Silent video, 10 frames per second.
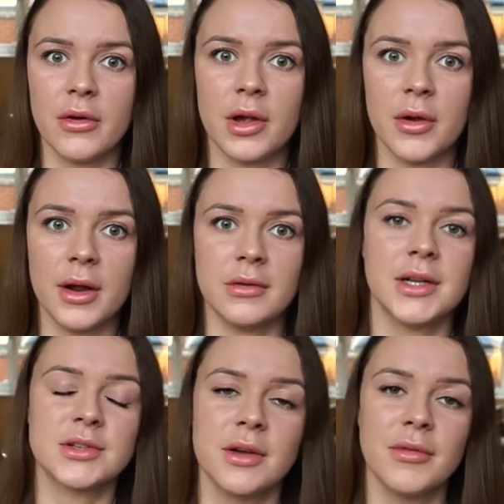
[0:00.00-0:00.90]
and going, oh,
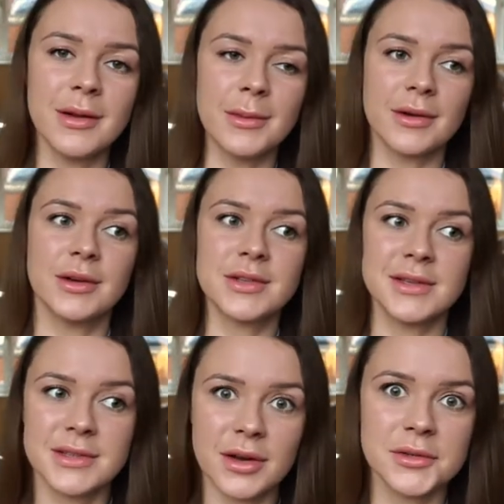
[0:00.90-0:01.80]
actually, I really want to go to
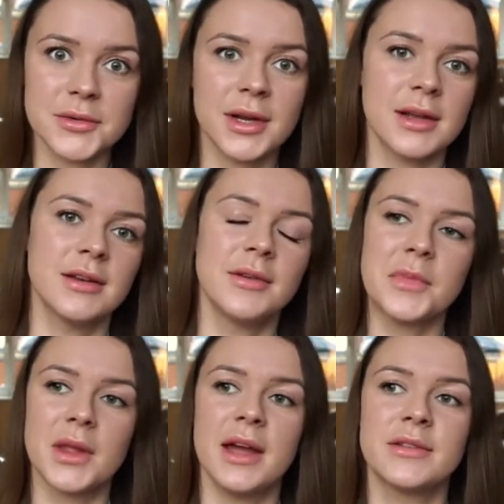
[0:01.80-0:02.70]
this country and
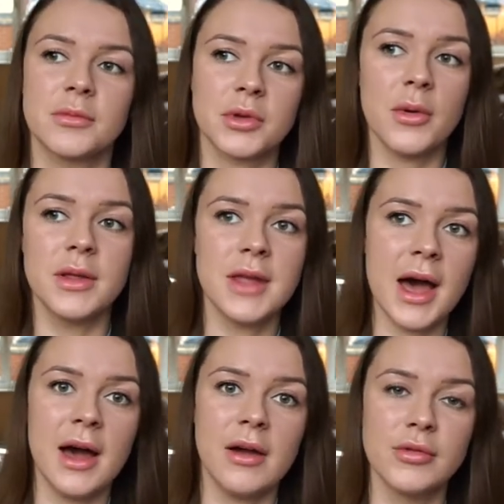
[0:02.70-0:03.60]
end up going
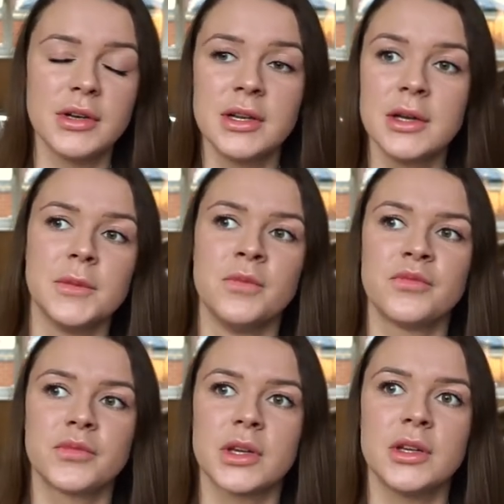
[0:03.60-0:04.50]
there. And,
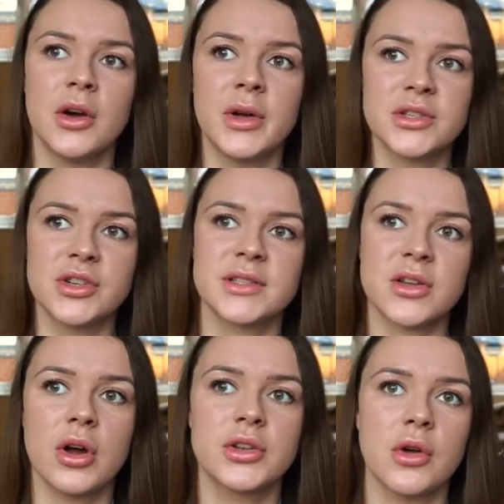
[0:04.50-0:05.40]
you know, it's just
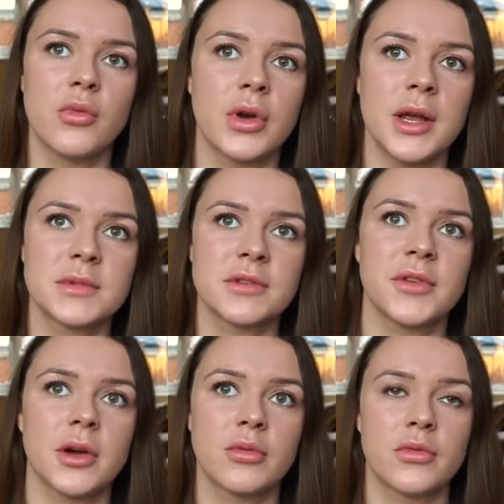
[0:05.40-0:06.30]
that I don't want him to
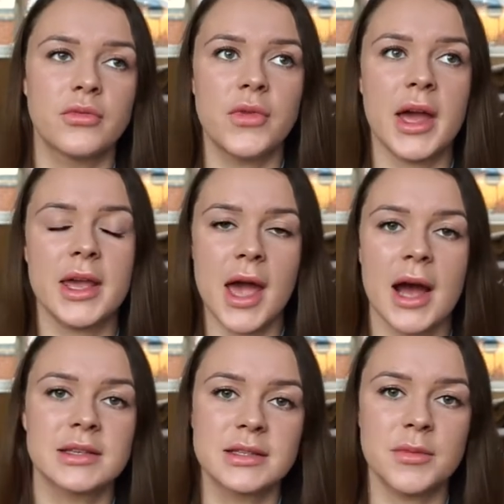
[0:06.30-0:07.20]
feel that he
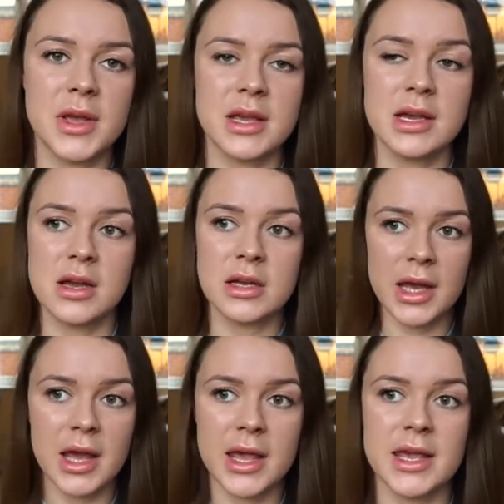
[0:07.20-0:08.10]
has to be,
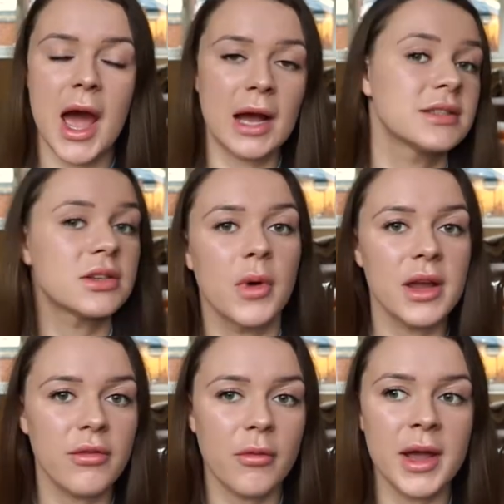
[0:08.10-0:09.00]
he has to
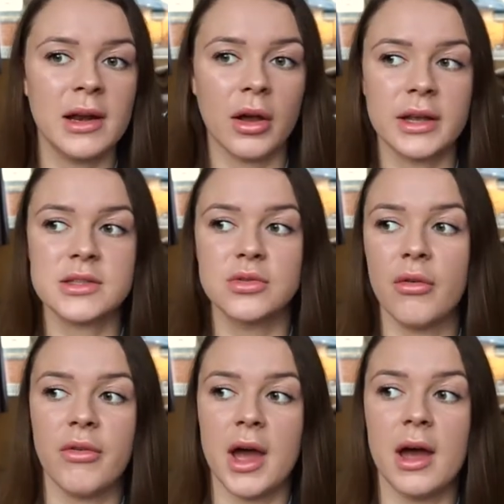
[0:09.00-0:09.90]
wait for me. Like, it's
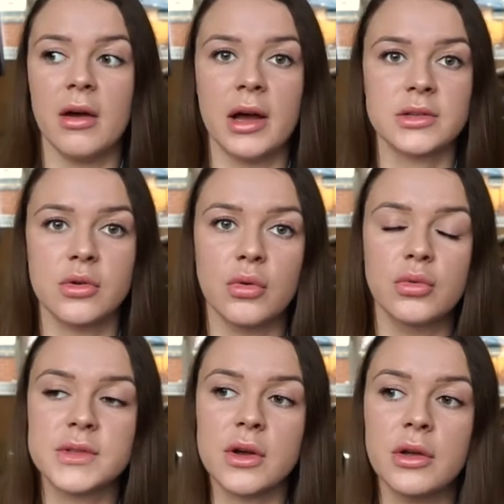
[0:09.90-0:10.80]
not fair at
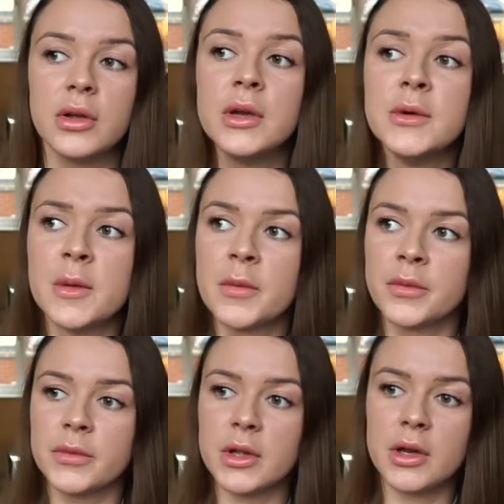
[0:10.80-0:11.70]
all. So,
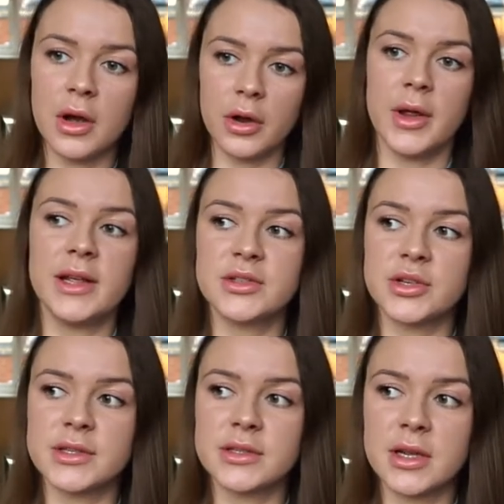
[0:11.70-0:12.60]
you know, it's
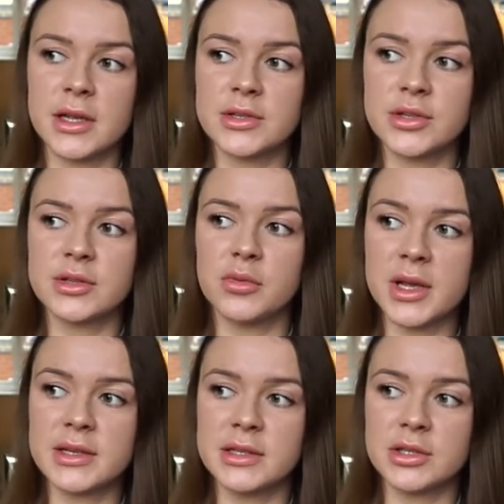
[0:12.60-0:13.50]
just it's just a
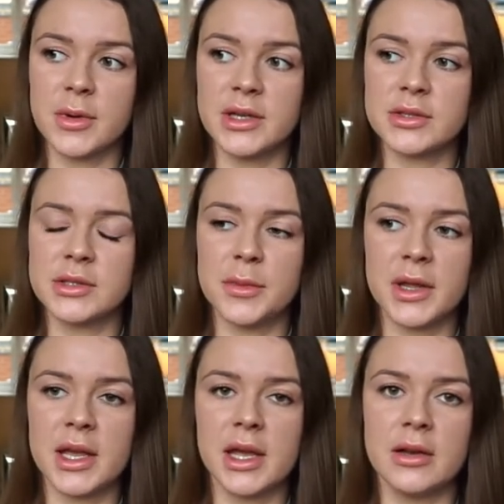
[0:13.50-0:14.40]
weird situation to
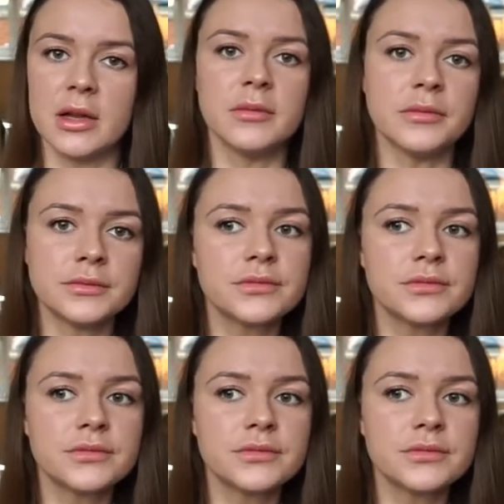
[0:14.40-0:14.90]
be in, and